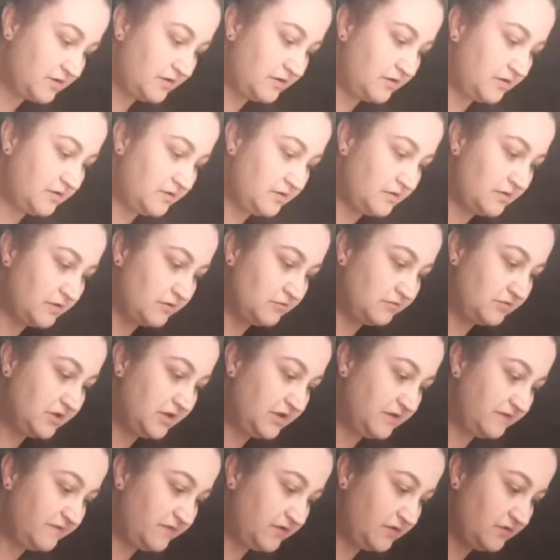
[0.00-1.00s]
So I'll
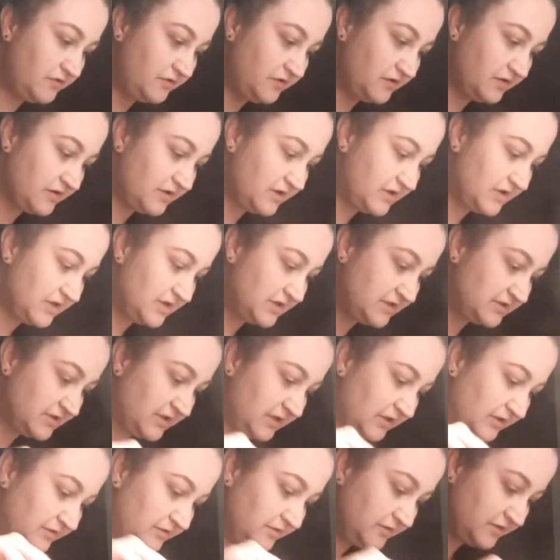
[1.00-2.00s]
give you guys a
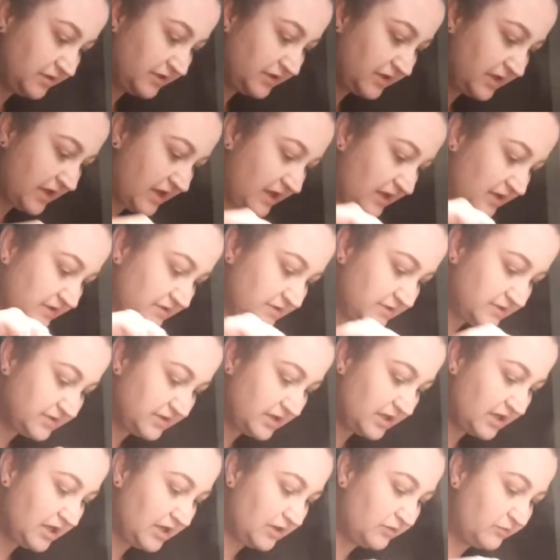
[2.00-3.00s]
look at
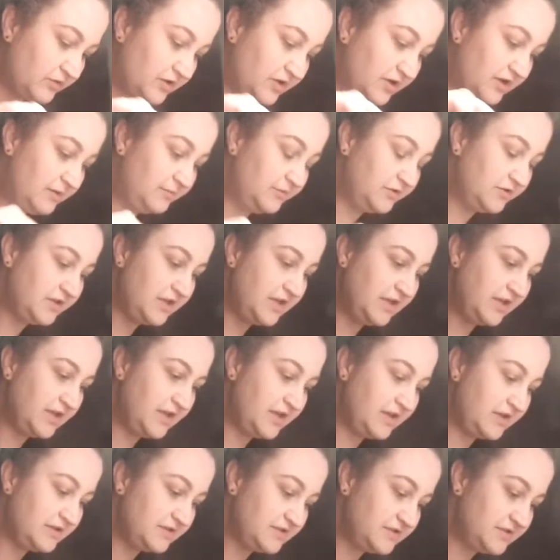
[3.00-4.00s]
what I'm looking
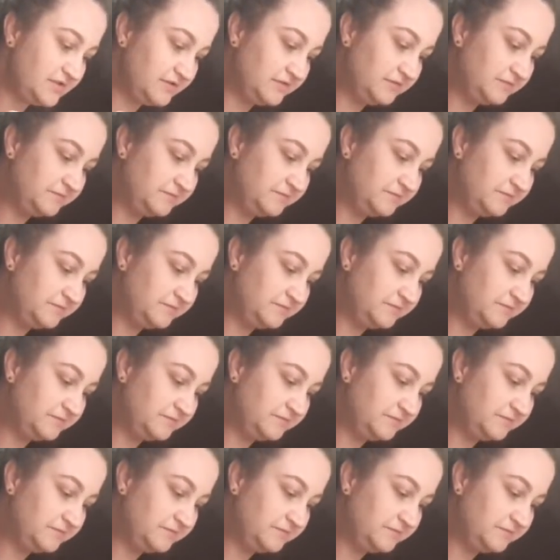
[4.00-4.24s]
at.